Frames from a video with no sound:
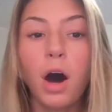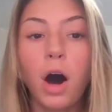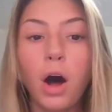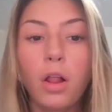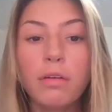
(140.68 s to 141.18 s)

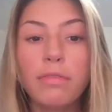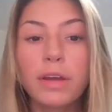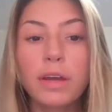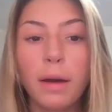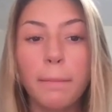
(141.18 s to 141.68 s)
All of the
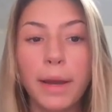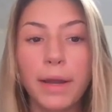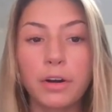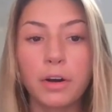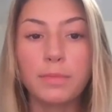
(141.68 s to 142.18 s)
gut
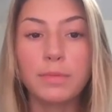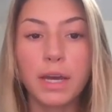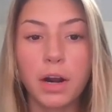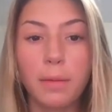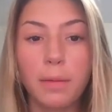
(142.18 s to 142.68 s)
microbes
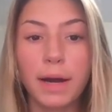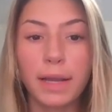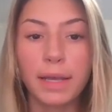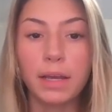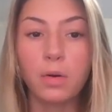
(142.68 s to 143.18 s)
in our
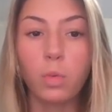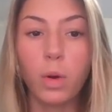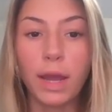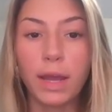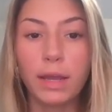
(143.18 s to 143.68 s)
body
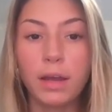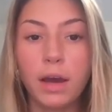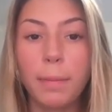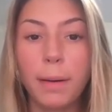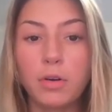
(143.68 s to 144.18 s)
weigh
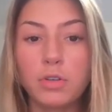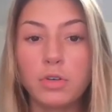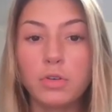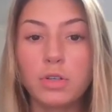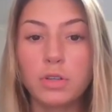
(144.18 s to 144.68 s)
about
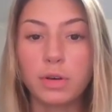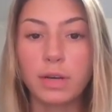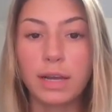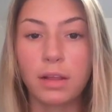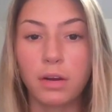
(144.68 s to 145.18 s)
2 to 3
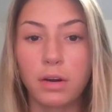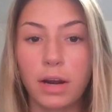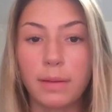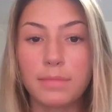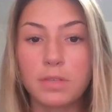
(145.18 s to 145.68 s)

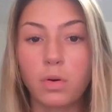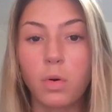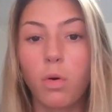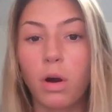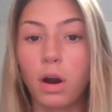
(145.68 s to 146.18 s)
kilograms,
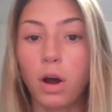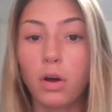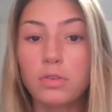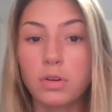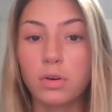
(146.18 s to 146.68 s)
or
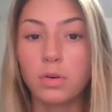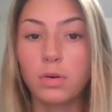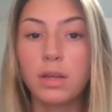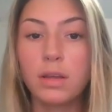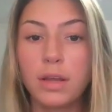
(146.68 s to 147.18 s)
also,
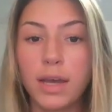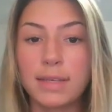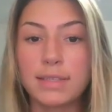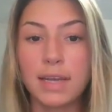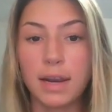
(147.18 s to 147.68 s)

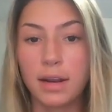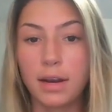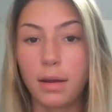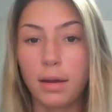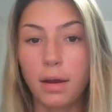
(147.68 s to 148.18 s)
as stated,
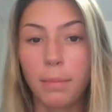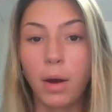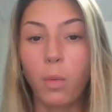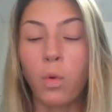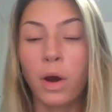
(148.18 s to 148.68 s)

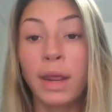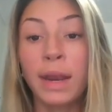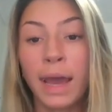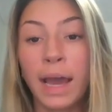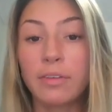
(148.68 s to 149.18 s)
about
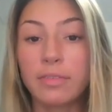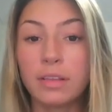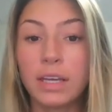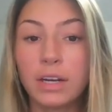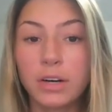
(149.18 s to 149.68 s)
1.5
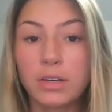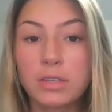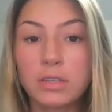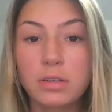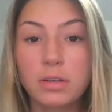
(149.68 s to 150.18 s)

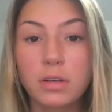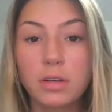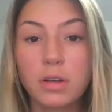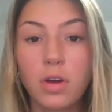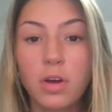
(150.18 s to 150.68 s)
liters.
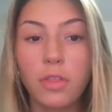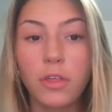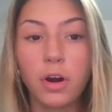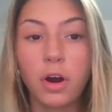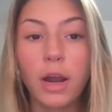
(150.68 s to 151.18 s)

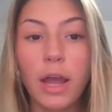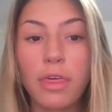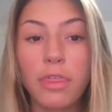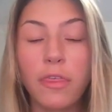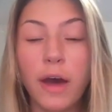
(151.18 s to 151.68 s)
There are
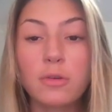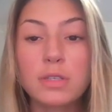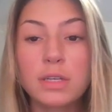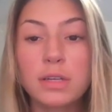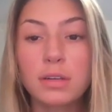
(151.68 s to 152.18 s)

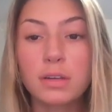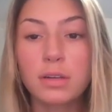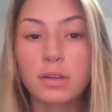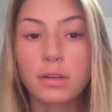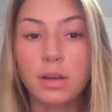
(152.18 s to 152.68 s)
1,000
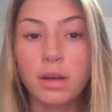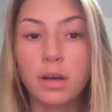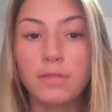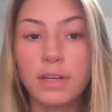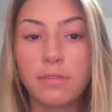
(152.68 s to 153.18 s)

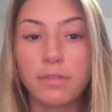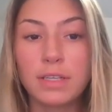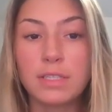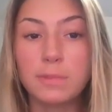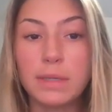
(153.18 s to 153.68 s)
of
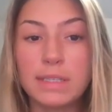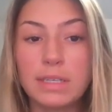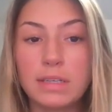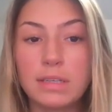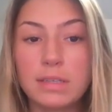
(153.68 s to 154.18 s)
different
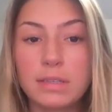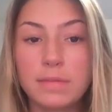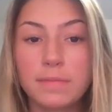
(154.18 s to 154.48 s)
species.